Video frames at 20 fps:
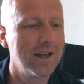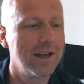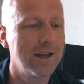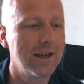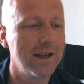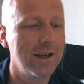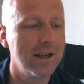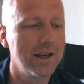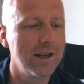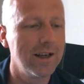
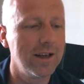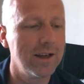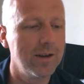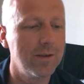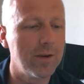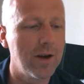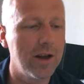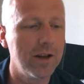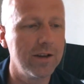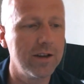
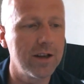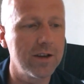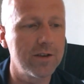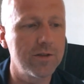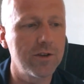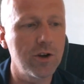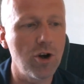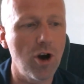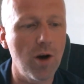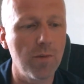And
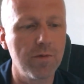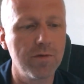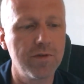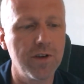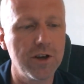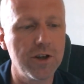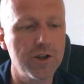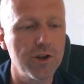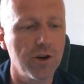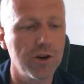the carbon
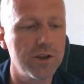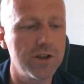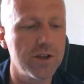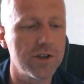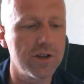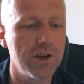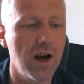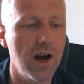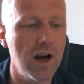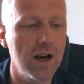finish on it
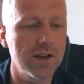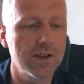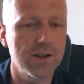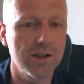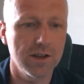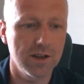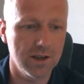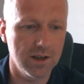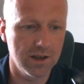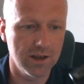is
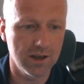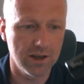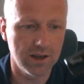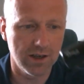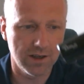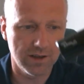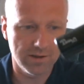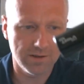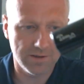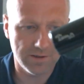nice,
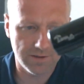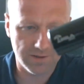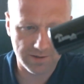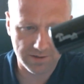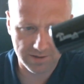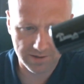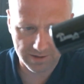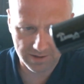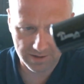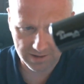
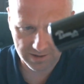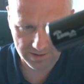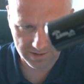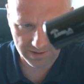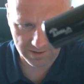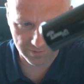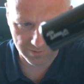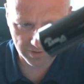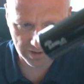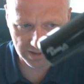
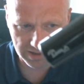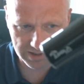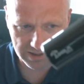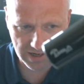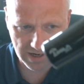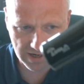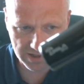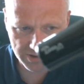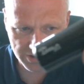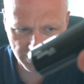really
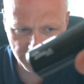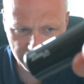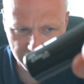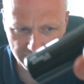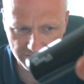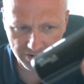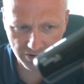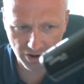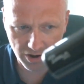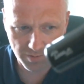nice on it.
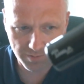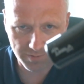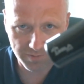The carbon